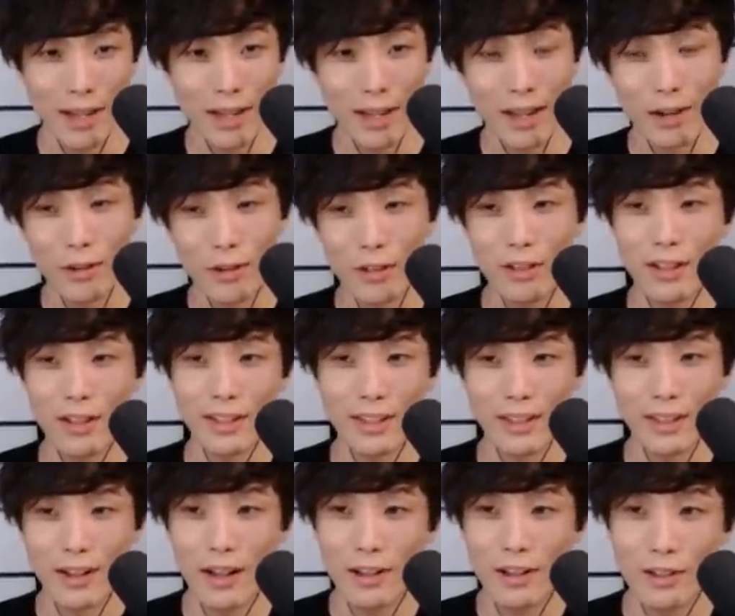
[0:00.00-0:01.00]
I really like the
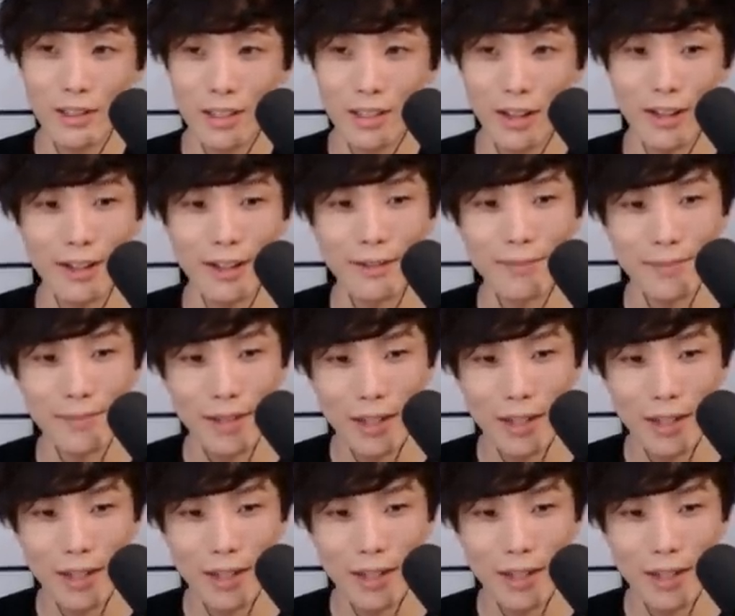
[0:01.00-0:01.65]
colors on it.